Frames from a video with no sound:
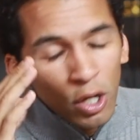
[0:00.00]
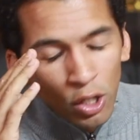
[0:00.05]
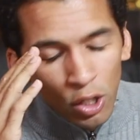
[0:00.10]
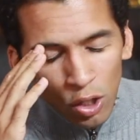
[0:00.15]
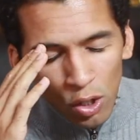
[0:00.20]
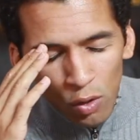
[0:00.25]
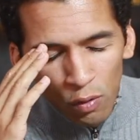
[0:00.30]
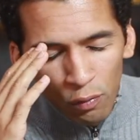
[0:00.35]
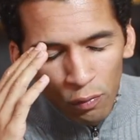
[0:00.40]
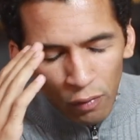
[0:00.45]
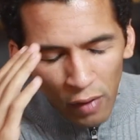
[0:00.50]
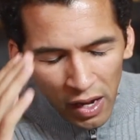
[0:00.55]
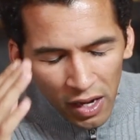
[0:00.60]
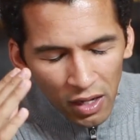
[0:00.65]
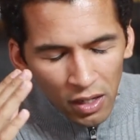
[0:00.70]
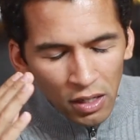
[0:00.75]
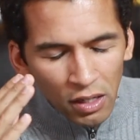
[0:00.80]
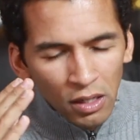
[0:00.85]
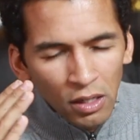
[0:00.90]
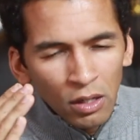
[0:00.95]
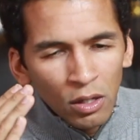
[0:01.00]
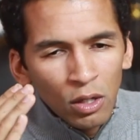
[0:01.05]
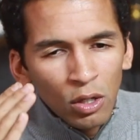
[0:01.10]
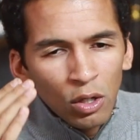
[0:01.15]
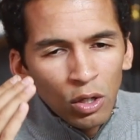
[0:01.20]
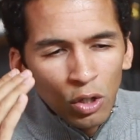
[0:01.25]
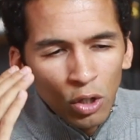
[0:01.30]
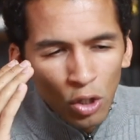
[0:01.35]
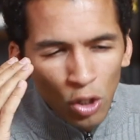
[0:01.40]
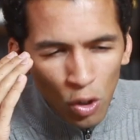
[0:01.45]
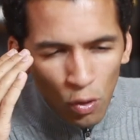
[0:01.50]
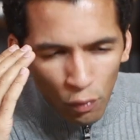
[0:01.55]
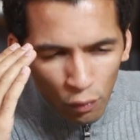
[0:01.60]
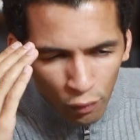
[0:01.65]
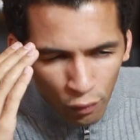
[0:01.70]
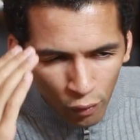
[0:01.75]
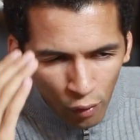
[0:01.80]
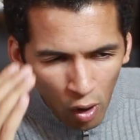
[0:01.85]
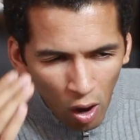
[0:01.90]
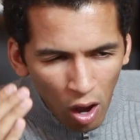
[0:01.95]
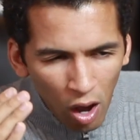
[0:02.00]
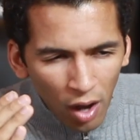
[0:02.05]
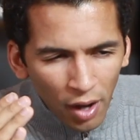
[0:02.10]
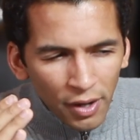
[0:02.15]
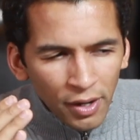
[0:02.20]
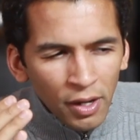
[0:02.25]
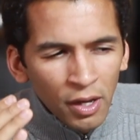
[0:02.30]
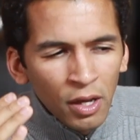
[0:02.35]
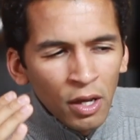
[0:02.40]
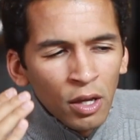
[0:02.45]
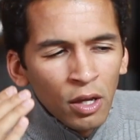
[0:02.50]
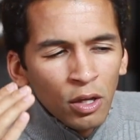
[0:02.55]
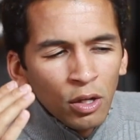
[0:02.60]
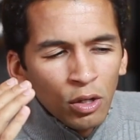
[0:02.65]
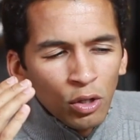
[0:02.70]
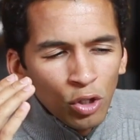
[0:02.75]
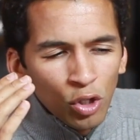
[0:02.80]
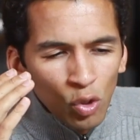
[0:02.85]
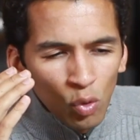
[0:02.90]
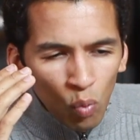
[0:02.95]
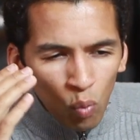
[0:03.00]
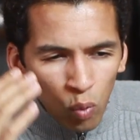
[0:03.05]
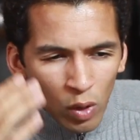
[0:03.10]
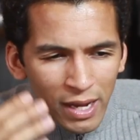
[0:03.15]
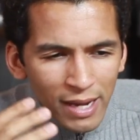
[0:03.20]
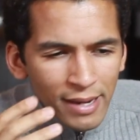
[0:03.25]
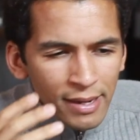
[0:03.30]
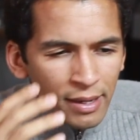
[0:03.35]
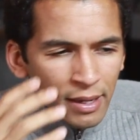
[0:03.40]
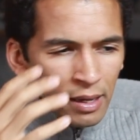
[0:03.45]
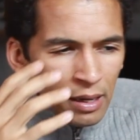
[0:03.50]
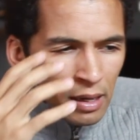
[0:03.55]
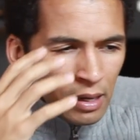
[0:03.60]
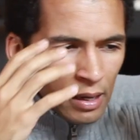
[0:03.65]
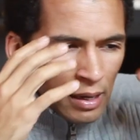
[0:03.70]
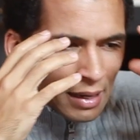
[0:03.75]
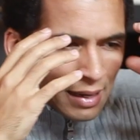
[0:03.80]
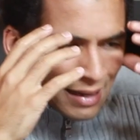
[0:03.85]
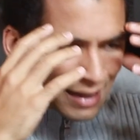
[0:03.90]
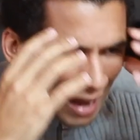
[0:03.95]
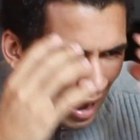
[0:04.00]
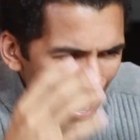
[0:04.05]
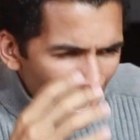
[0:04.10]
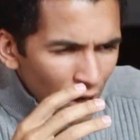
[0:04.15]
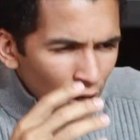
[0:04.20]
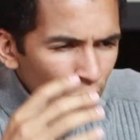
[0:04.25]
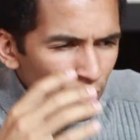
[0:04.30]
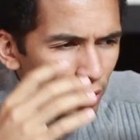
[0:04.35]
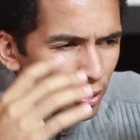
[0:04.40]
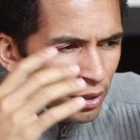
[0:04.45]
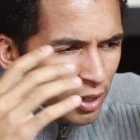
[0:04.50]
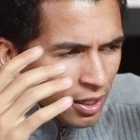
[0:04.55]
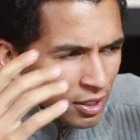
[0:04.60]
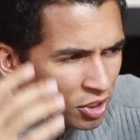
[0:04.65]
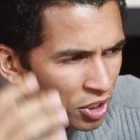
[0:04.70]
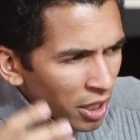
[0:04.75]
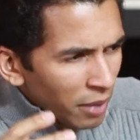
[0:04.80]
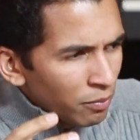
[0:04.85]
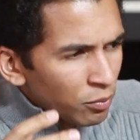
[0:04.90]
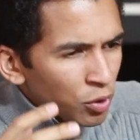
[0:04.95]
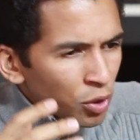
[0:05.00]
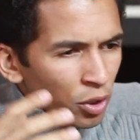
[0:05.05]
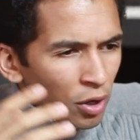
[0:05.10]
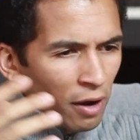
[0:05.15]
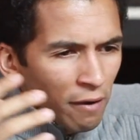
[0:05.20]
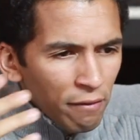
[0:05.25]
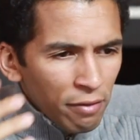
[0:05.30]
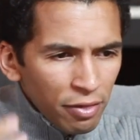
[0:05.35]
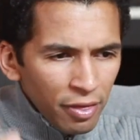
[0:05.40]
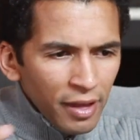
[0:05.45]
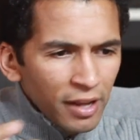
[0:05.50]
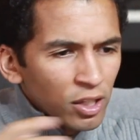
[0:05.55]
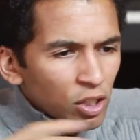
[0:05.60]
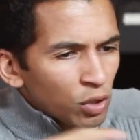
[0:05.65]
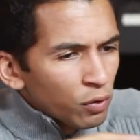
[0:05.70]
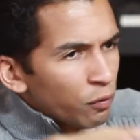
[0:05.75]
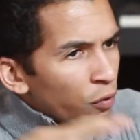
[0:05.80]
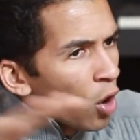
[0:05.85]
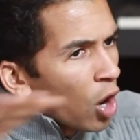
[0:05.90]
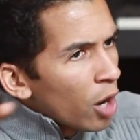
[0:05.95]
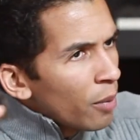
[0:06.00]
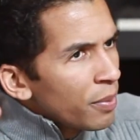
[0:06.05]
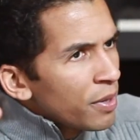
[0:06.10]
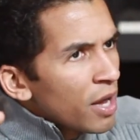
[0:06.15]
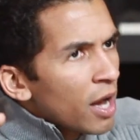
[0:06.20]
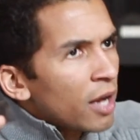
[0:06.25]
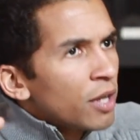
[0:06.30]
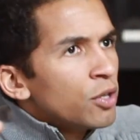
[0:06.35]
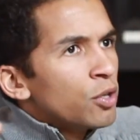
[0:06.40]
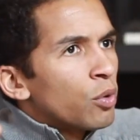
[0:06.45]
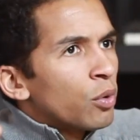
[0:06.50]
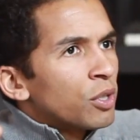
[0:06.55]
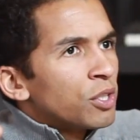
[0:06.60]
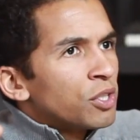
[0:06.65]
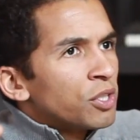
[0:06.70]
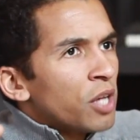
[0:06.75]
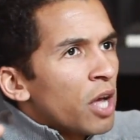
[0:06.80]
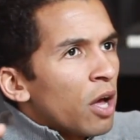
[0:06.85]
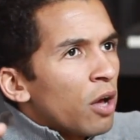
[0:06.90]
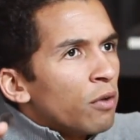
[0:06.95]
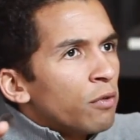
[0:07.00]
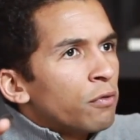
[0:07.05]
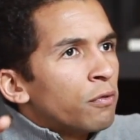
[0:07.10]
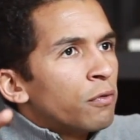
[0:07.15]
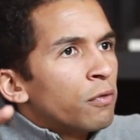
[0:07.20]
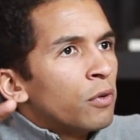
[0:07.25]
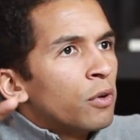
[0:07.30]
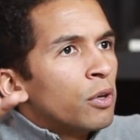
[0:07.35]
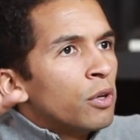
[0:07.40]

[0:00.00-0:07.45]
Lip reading: you fake, you fraud, you weak, conquered attempter of things far beyond yourself,